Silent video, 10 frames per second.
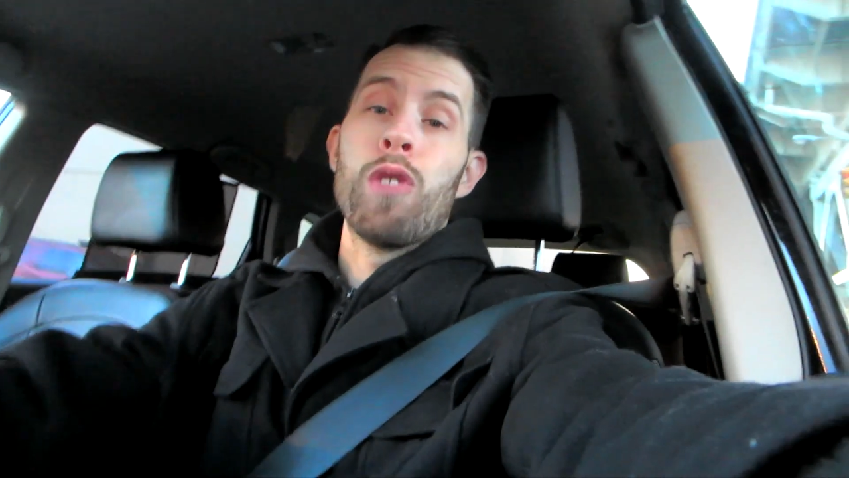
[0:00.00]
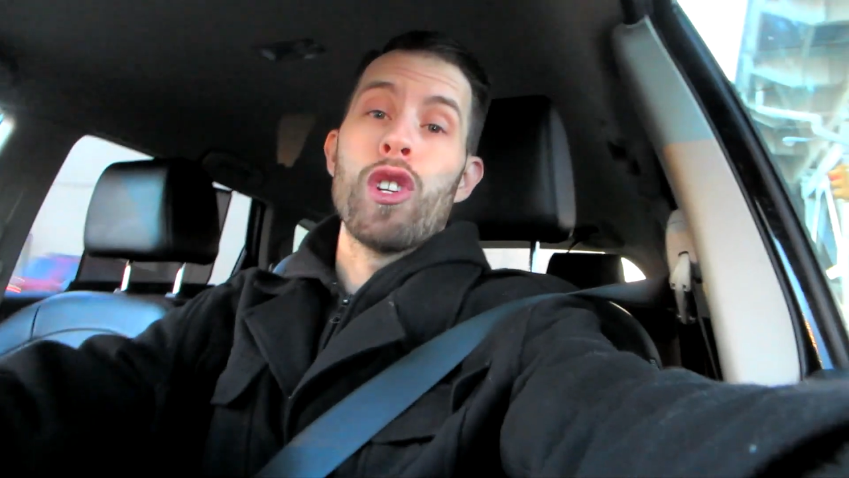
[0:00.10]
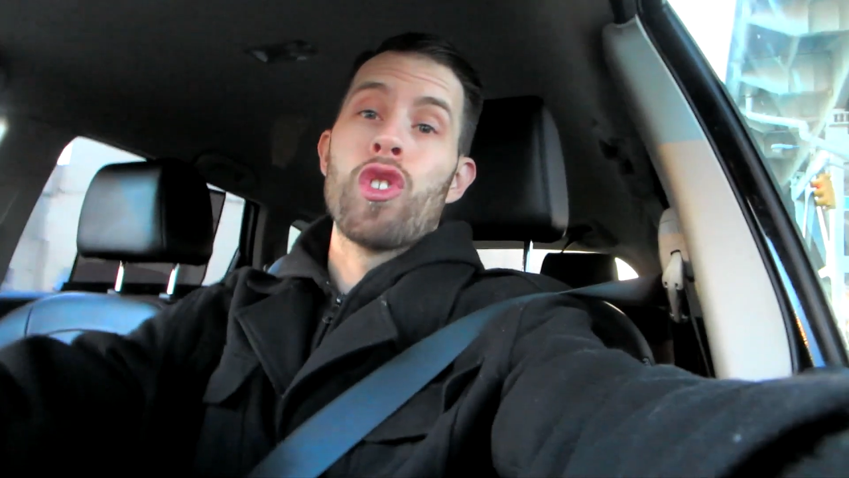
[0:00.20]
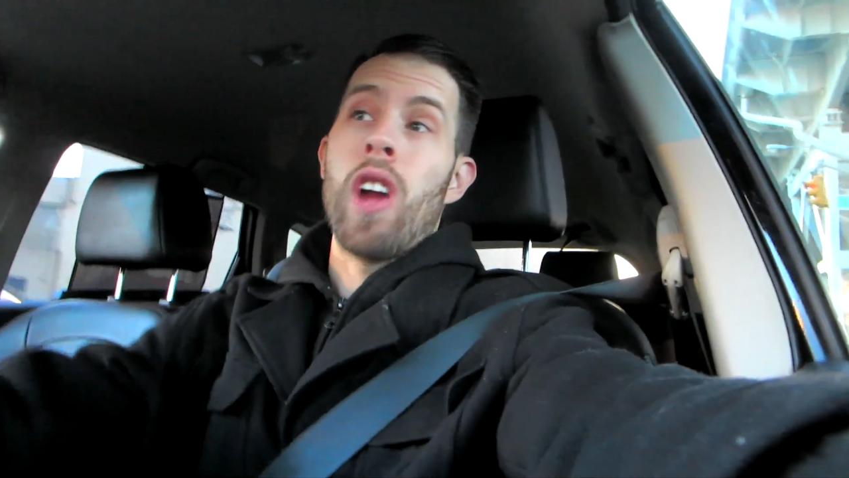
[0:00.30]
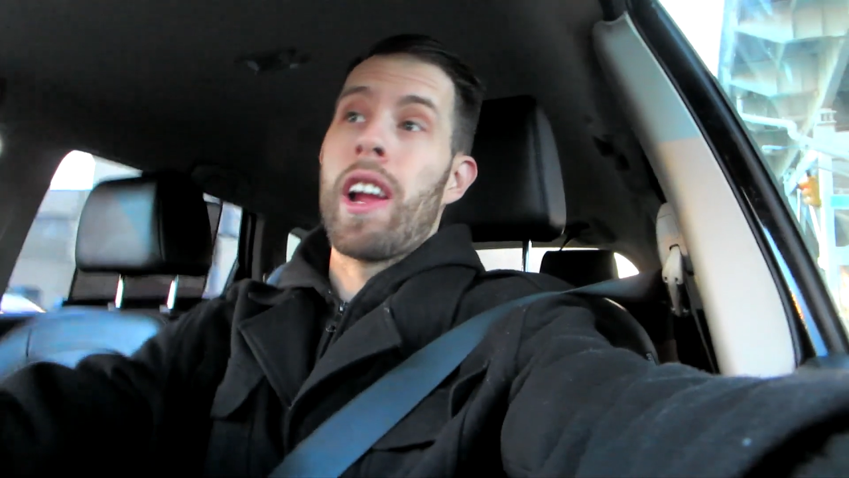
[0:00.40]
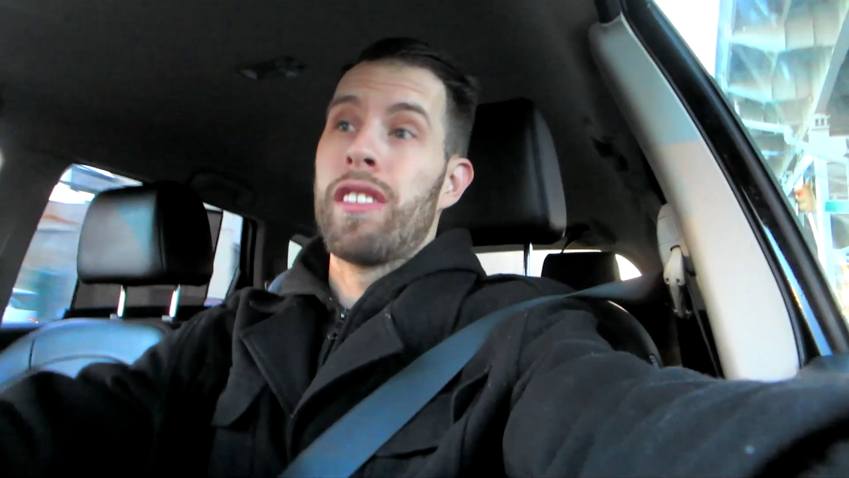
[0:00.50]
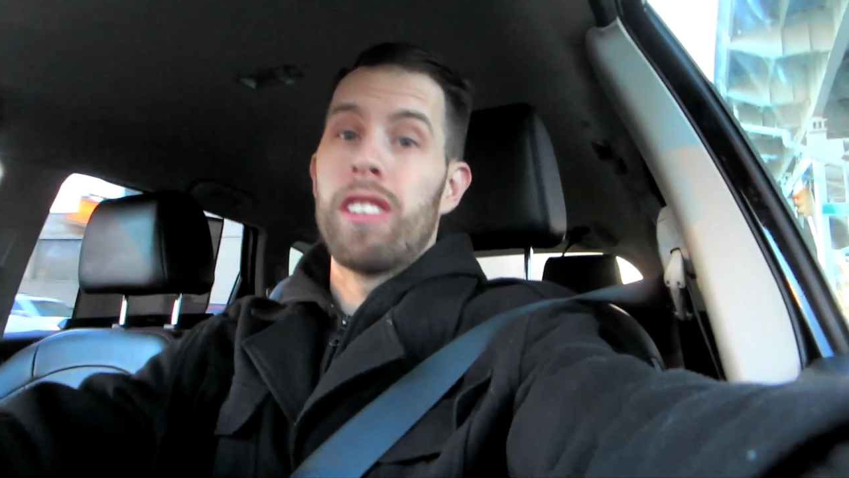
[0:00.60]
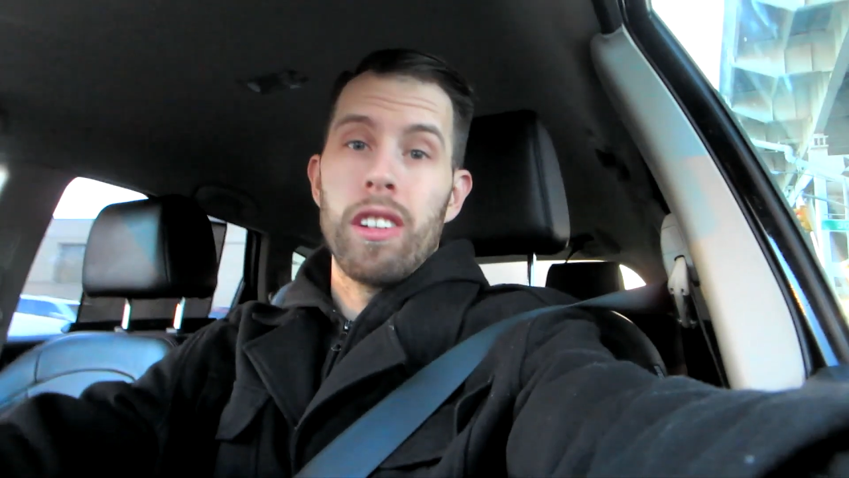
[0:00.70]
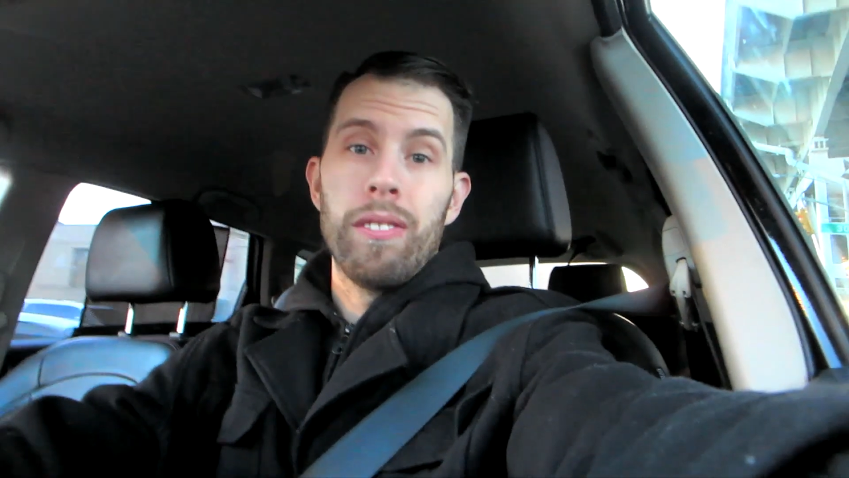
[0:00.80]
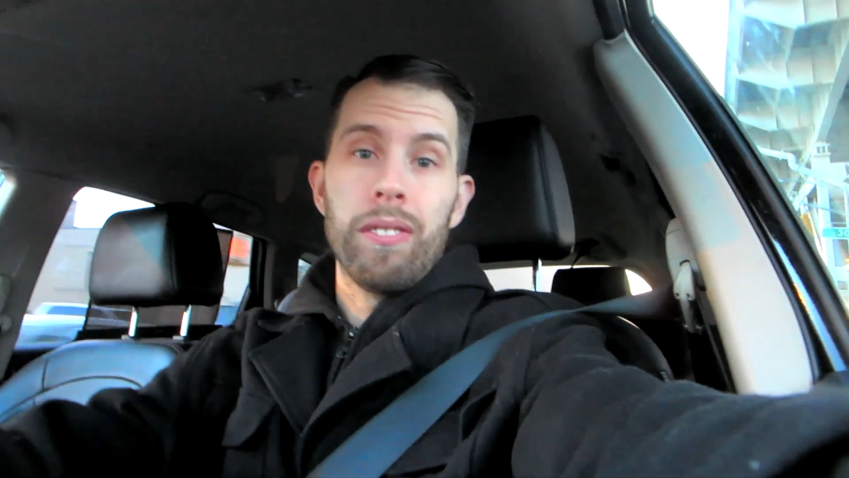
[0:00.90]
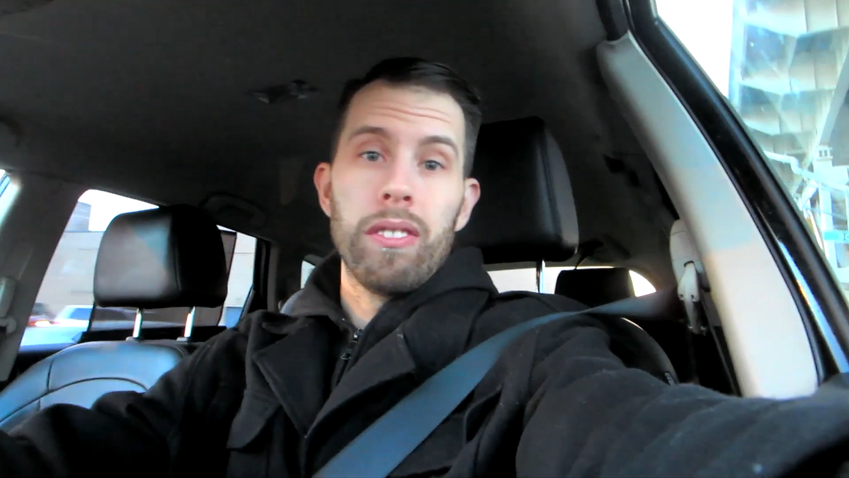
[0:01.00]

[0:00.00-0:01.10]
just trying to